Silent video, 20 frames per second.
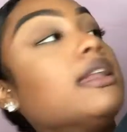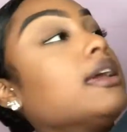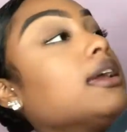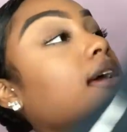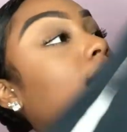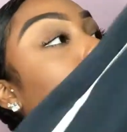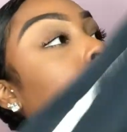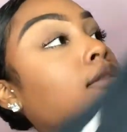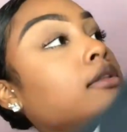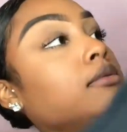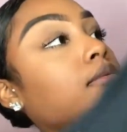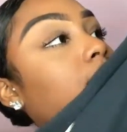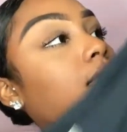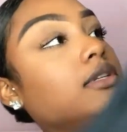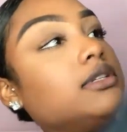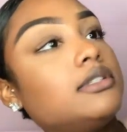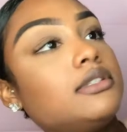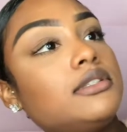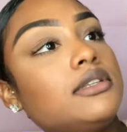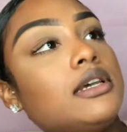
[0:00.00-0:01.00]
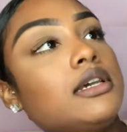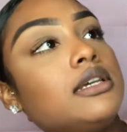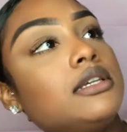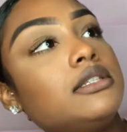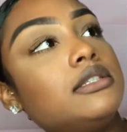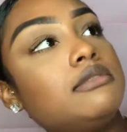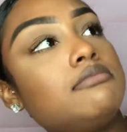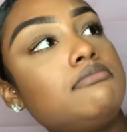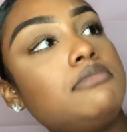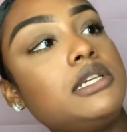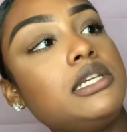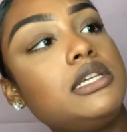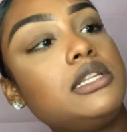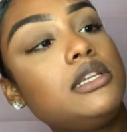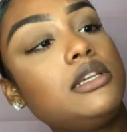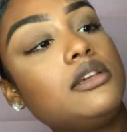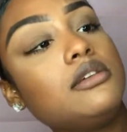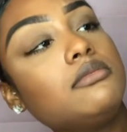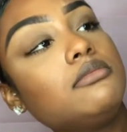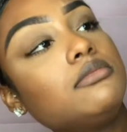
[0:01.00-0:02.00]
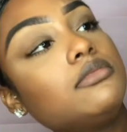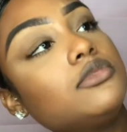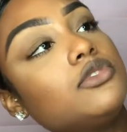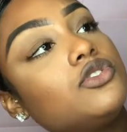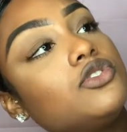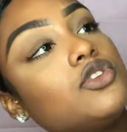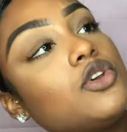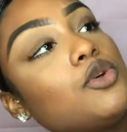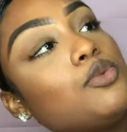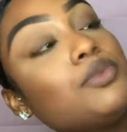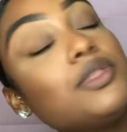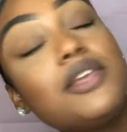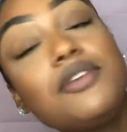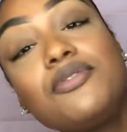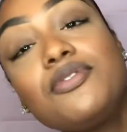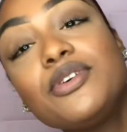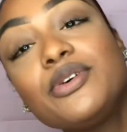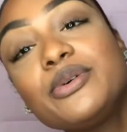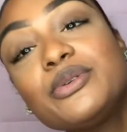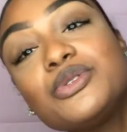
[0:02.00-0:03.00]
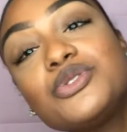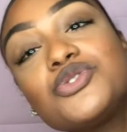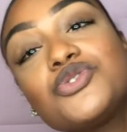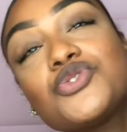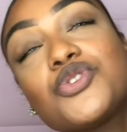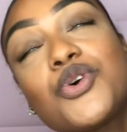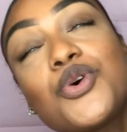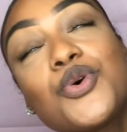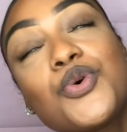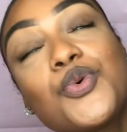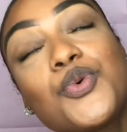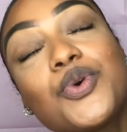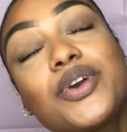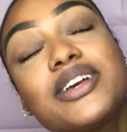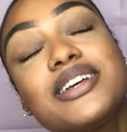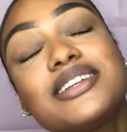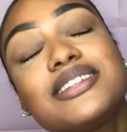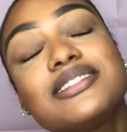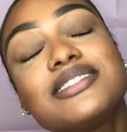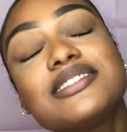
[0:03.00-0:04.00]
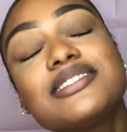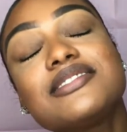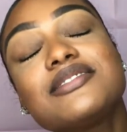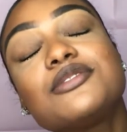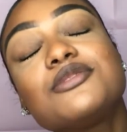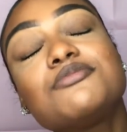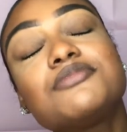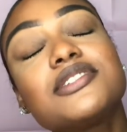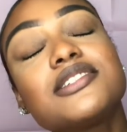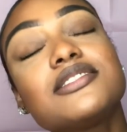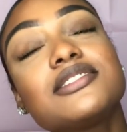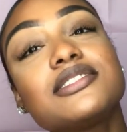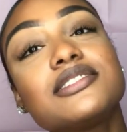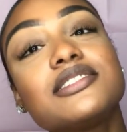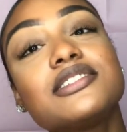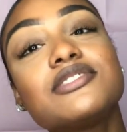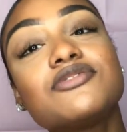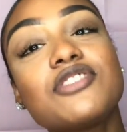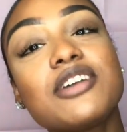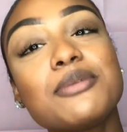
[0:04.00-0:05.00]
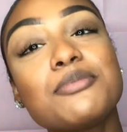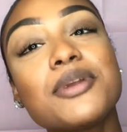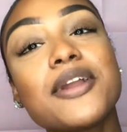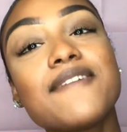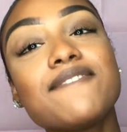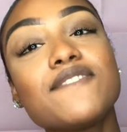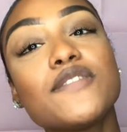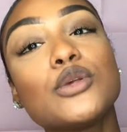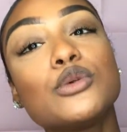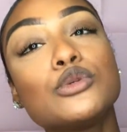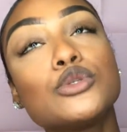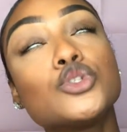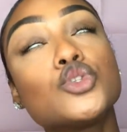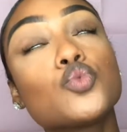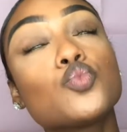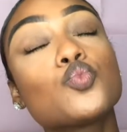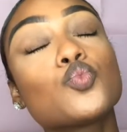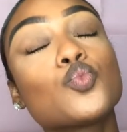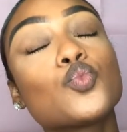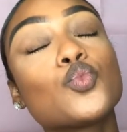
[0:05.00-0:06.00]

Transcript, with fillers: And I got them in a size medium, so they feel so good. Like, oh my god, this fabric feels